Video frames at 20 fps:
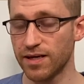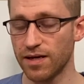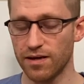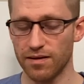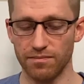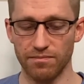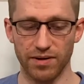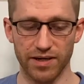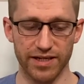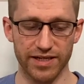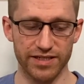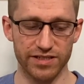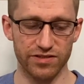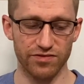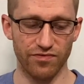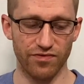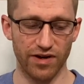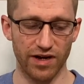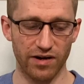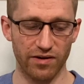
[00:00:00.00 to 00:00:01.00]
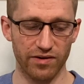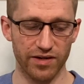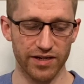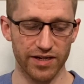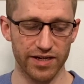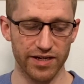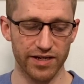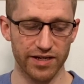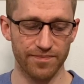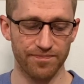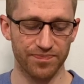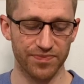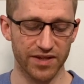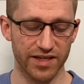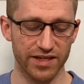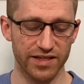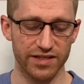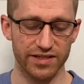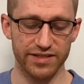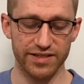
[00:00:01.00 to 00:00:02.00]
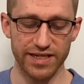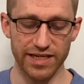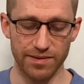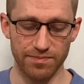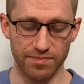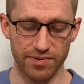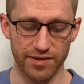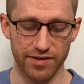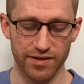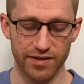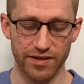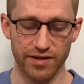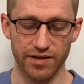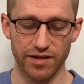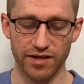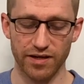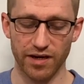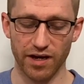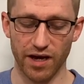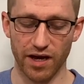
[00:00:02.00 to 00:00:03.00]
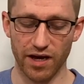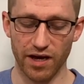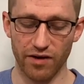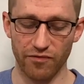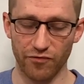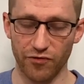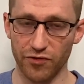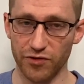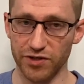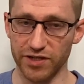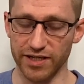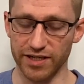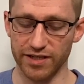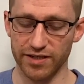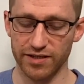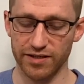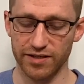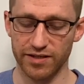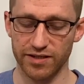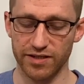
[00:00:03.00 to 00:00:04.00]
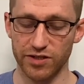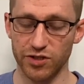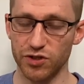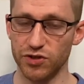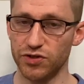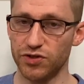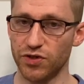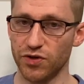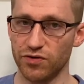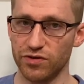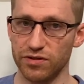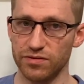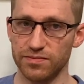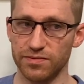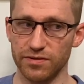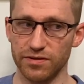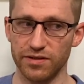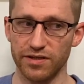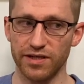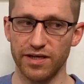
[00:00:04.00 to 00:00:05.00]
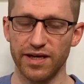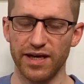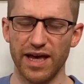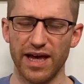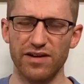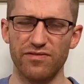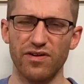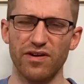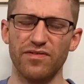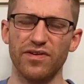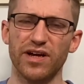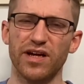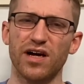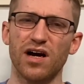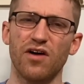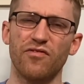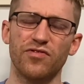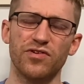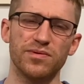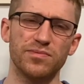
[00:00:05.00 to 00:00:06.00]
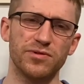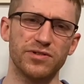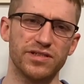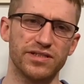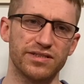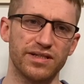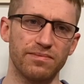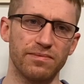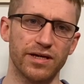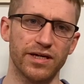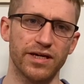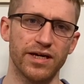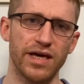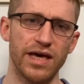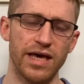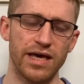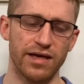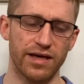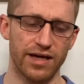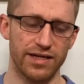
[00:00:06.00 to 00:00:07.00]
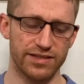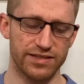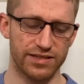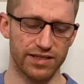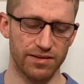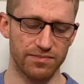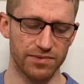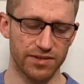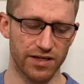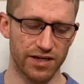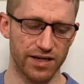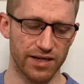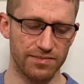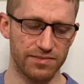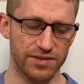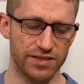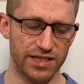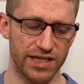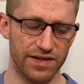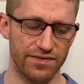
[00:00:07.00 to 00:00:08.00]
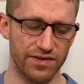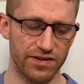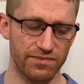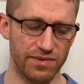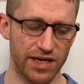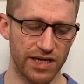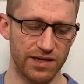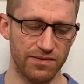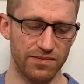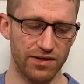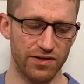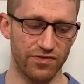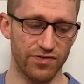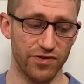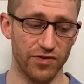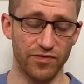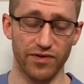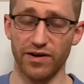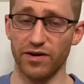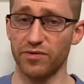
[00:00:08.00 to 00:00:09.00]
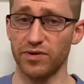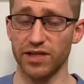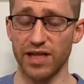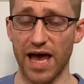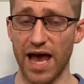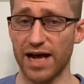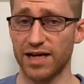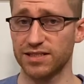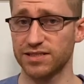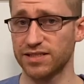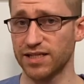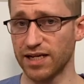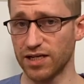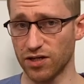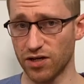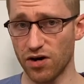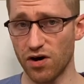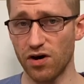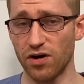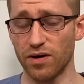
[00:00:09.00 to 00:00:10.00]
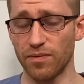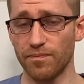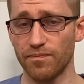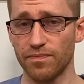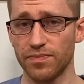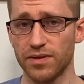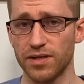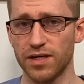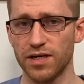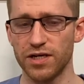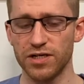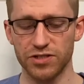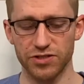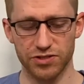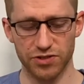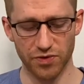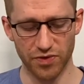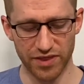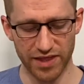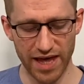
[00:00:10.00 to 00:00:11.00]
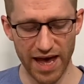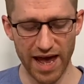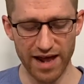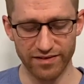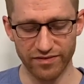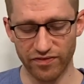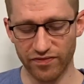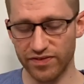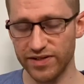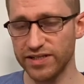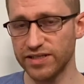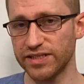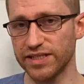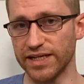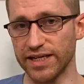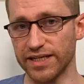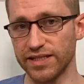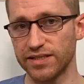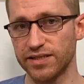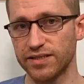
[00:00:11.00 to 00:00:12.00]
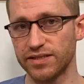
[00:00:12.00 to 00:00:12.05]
but it's very deep, comforting, durable, and very, very comfortable in the stomach, and sometimes even making me feel very relaxed and calm. So that feeling